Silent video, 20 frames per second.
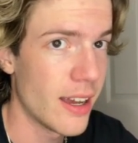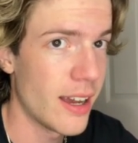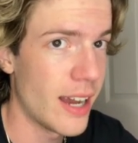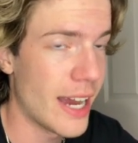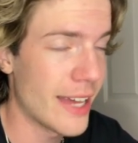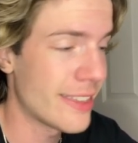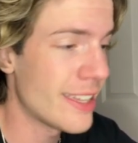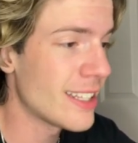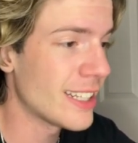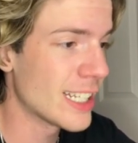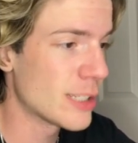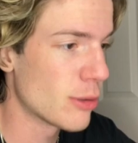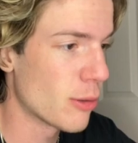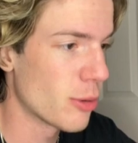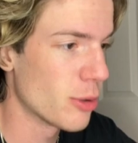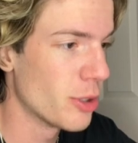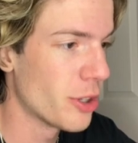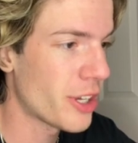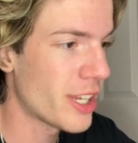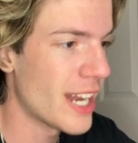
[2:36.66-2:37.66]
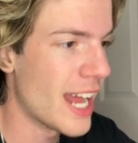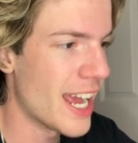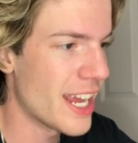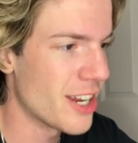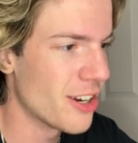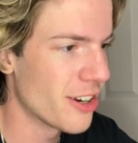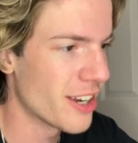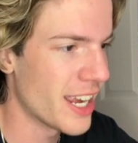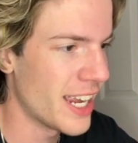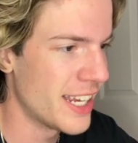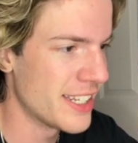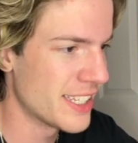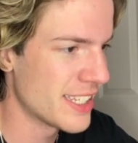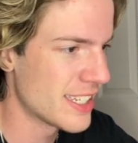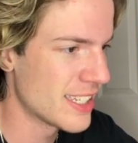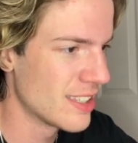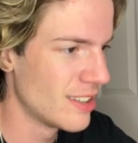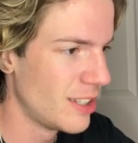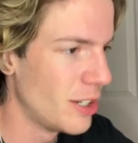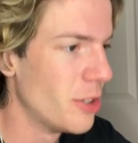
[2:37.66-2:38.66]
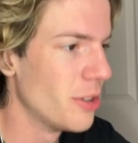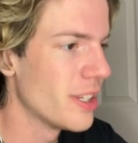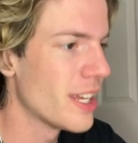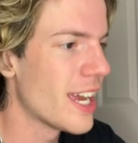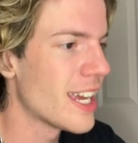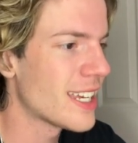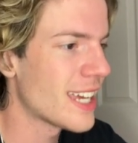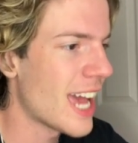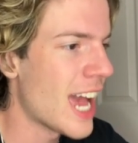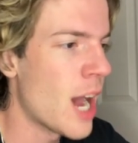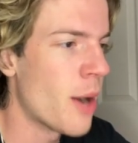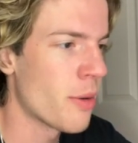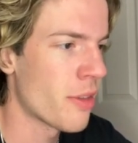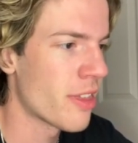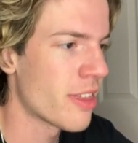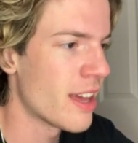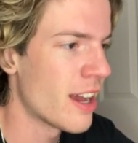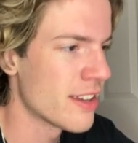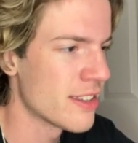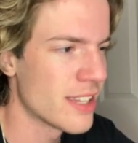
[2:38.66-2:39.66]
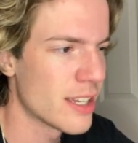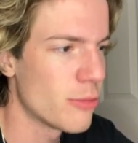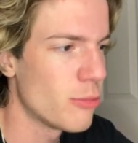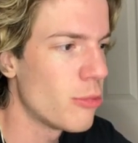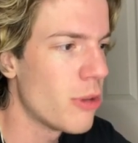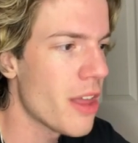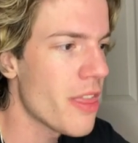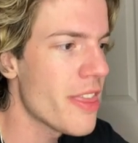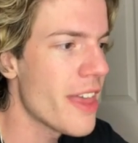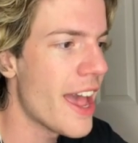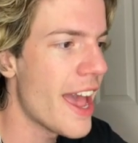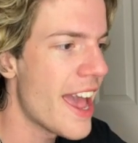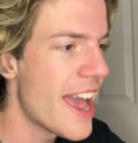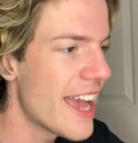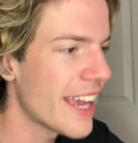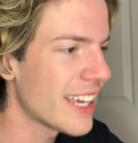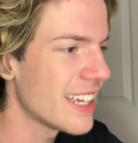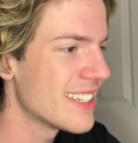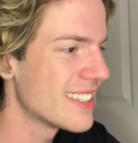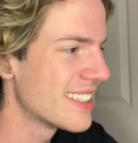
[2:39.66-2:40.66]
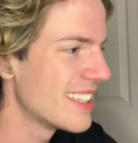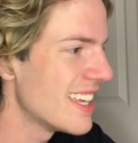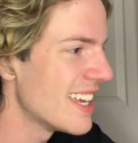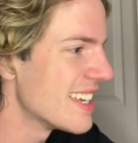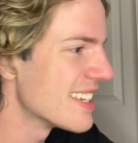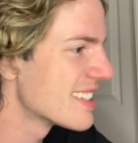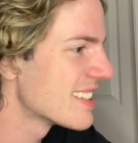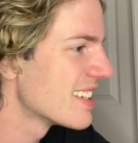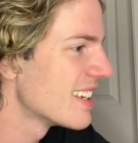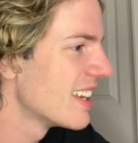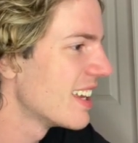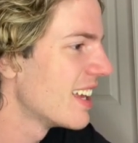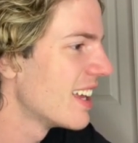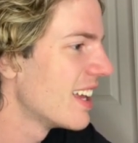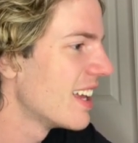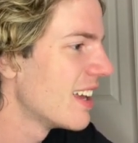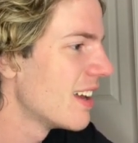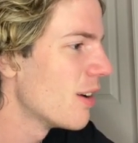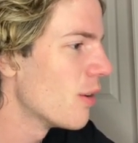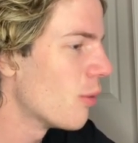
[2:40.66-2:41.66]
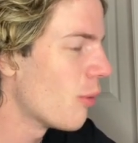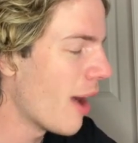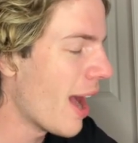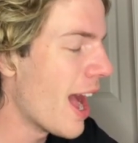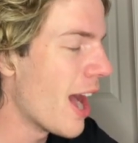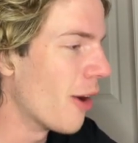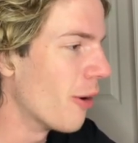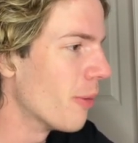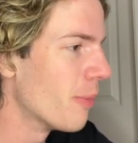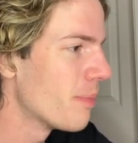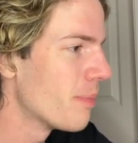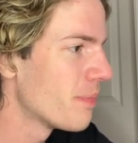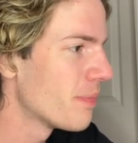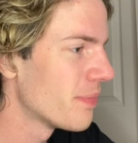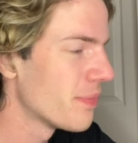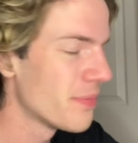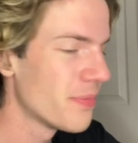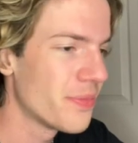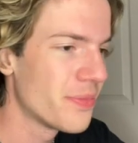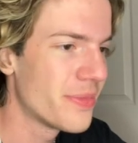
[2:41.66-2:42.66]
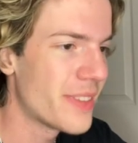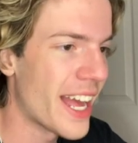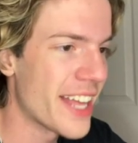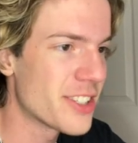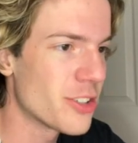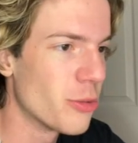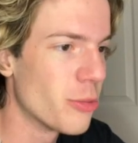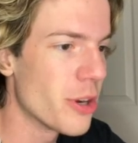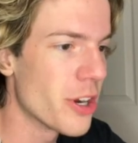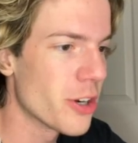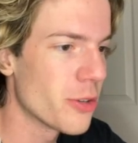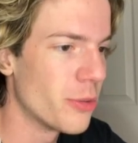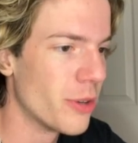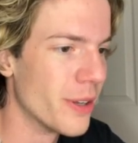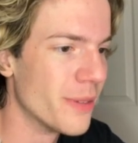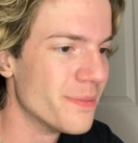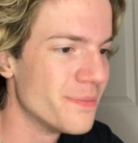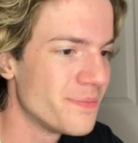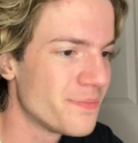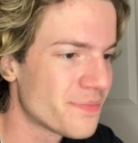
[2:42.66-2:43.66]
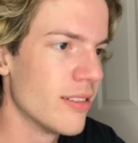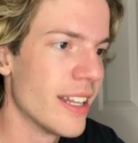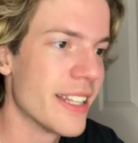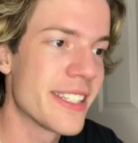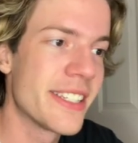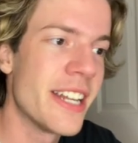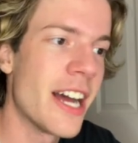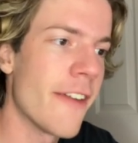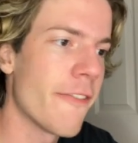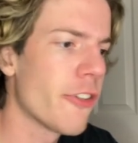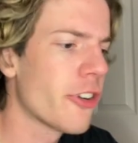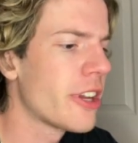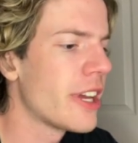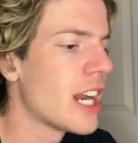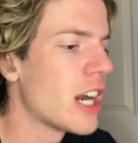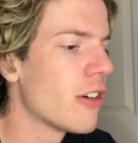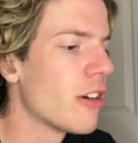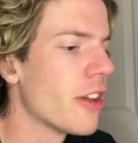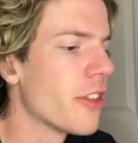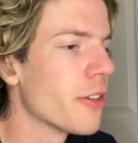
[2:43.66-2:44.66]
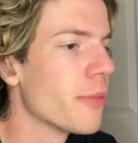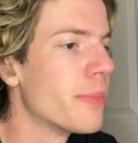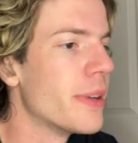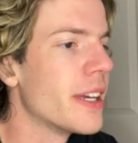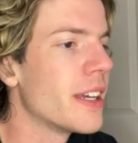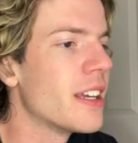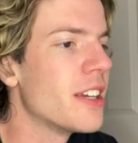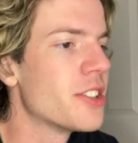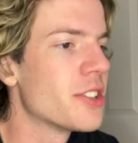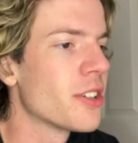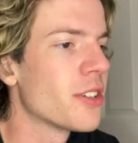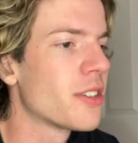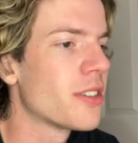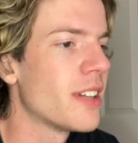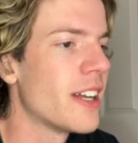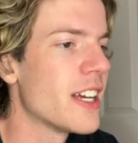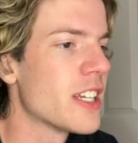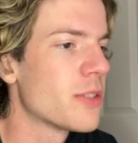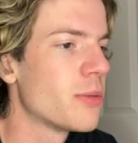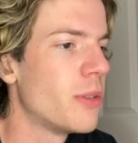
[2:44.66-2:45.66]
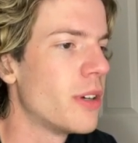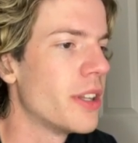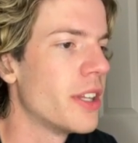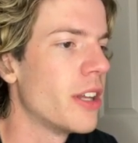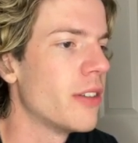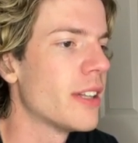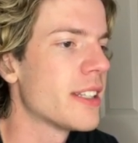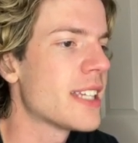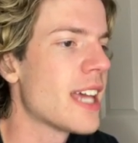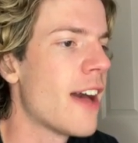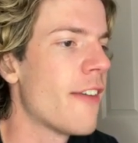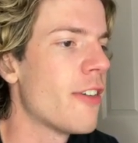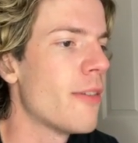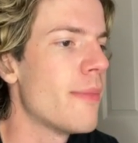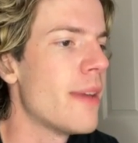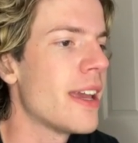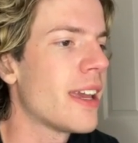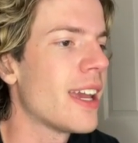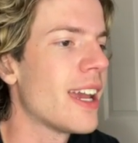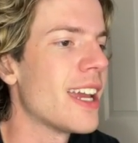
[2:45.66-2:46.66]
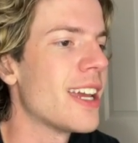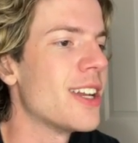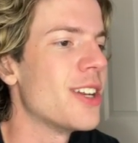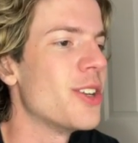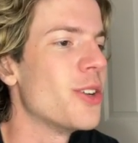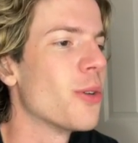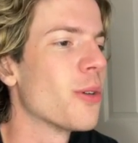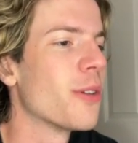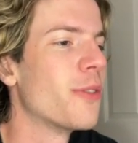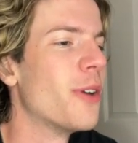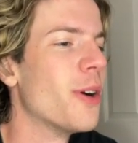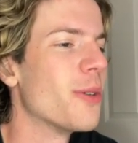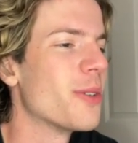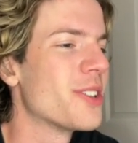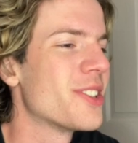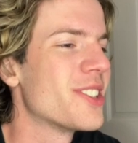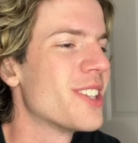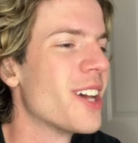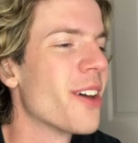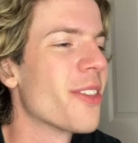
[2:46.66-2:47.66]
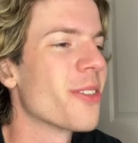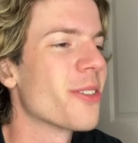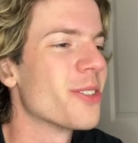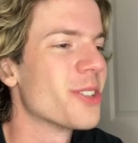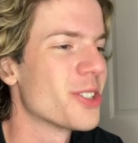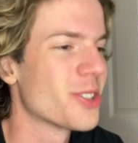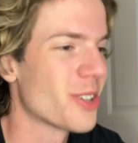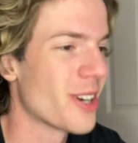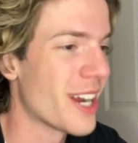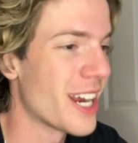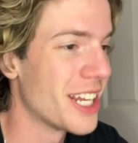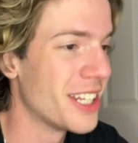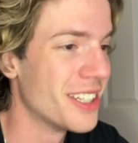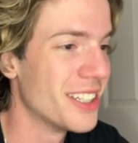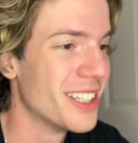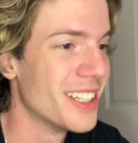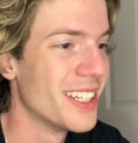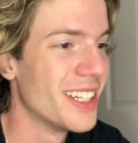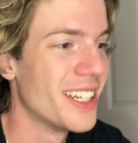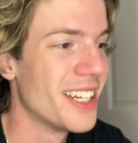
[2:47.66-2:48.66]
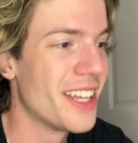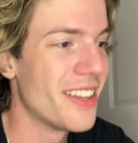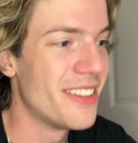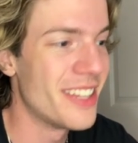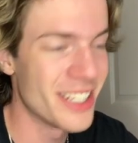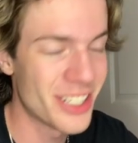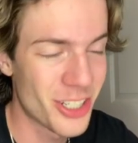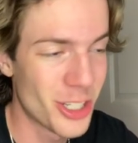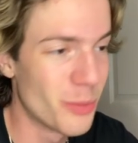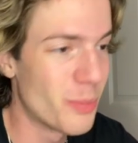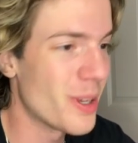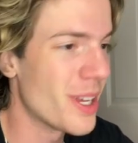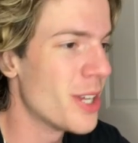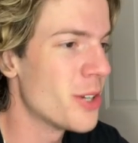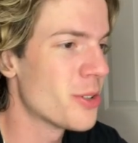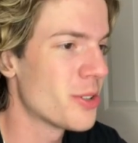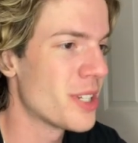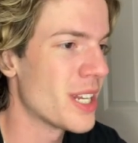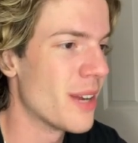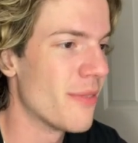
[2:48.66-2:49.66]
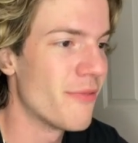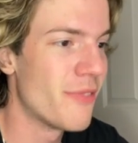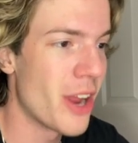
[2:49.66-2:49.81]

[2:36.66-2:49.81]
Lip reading: I think that's what we're looking at here, guys. This is literally a cat with 1,000 legs. What the heck is this? Wow. That's a weird one. Let's not forget our other big Eastern Class 1, though. Let's have it make a Norfolk Southern train. This could be interesting.